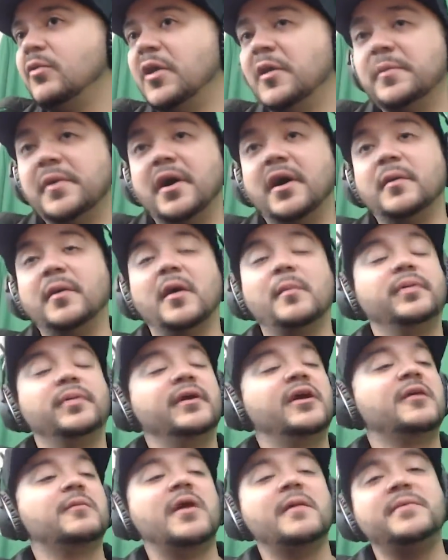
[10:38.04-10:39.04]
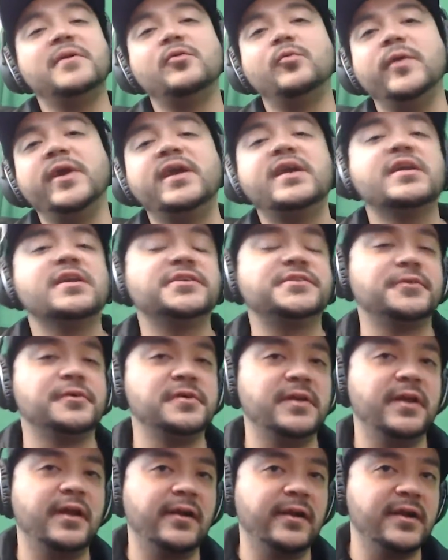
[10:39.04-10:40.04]
A player might be weak in a
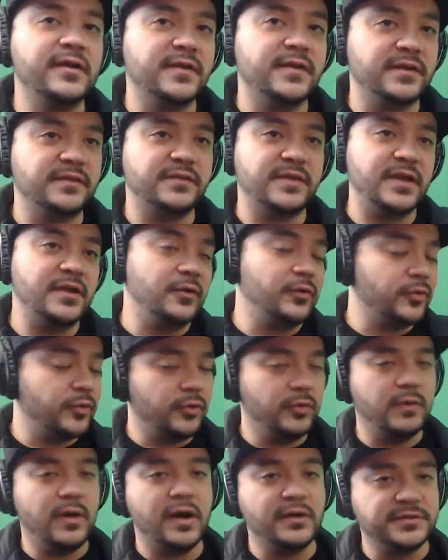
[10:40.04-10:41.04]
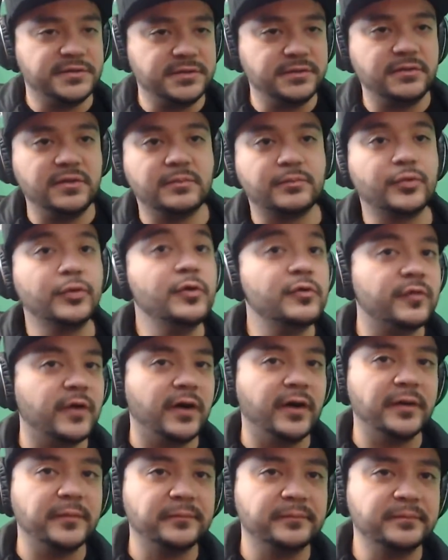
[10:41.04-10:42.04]
certain area that they don't know how to improve
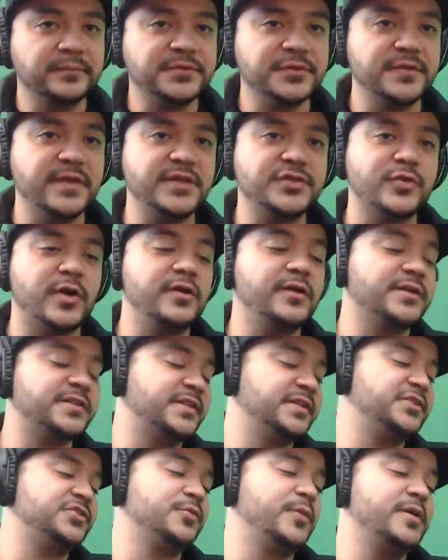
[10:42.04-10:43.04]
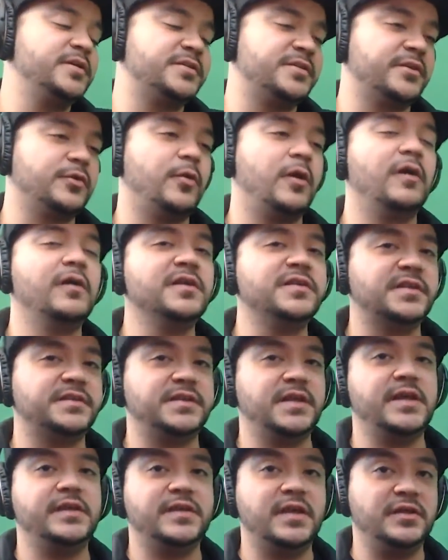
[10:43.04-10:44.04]
on, so they try to accentuate the qualities that
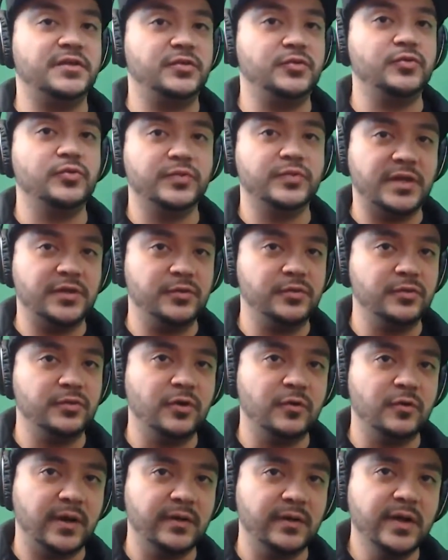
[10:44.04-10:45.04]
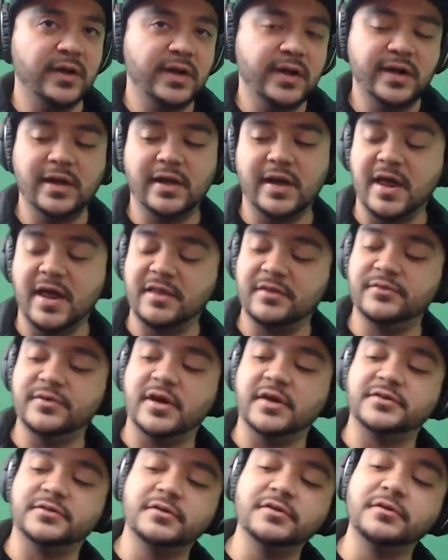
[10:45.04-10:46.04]
they do know about.
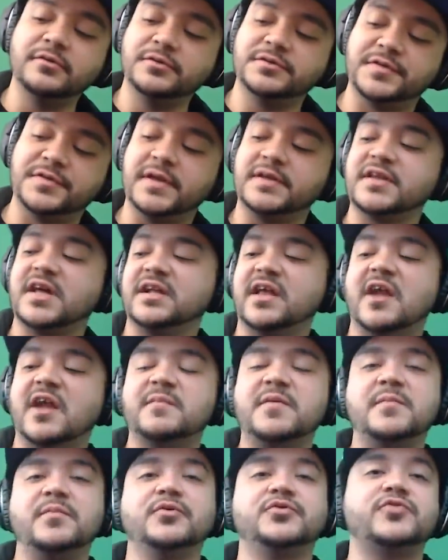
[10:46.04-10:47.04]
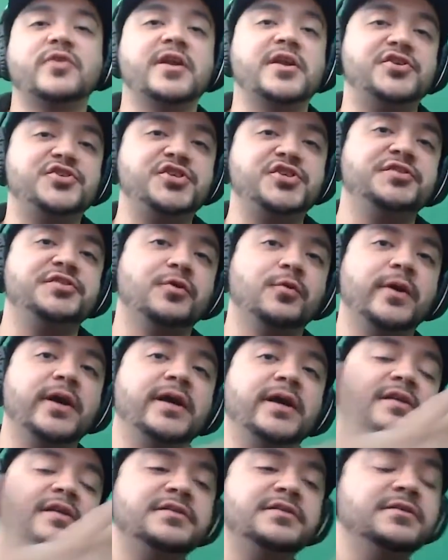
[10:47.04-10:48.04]
I do think that a lot of people try to cheat their
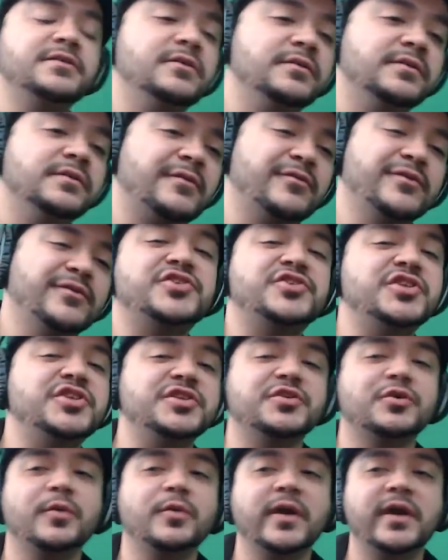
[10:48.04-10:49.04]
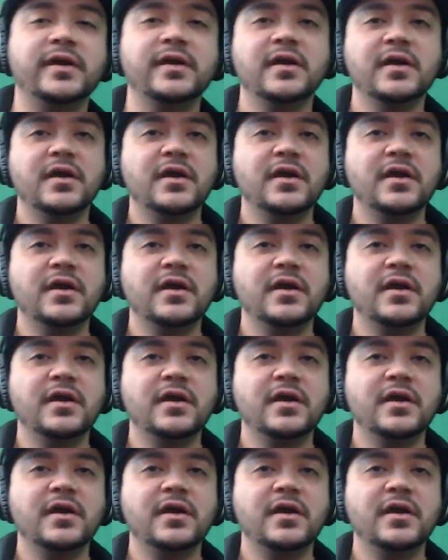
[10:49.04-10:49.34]
way into, not really cheat their way,